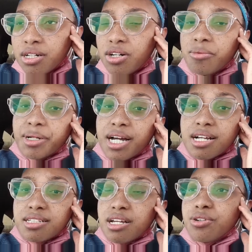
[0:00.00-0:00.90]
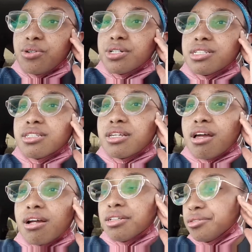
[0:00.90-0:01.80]
oh my gosh that noise
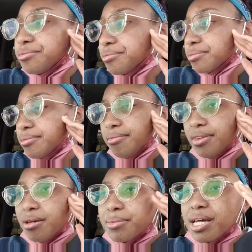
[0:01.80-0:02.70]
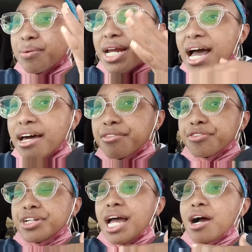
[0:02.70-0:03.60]
they would add a
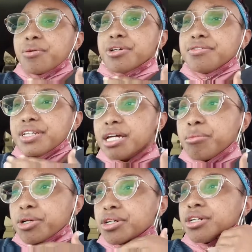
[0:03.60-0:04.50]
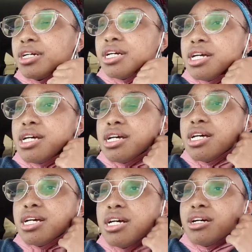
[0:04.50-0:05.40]
free hour of labor
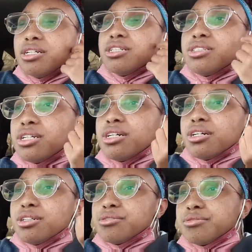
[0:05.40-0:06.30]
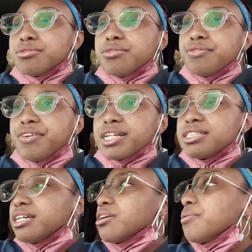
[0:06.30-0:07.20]
to fix
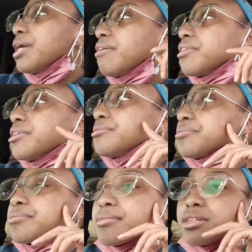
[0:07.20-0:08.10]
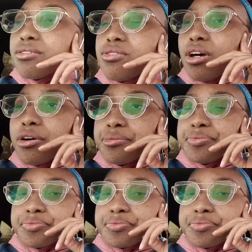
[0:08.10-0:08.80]
it or whatever so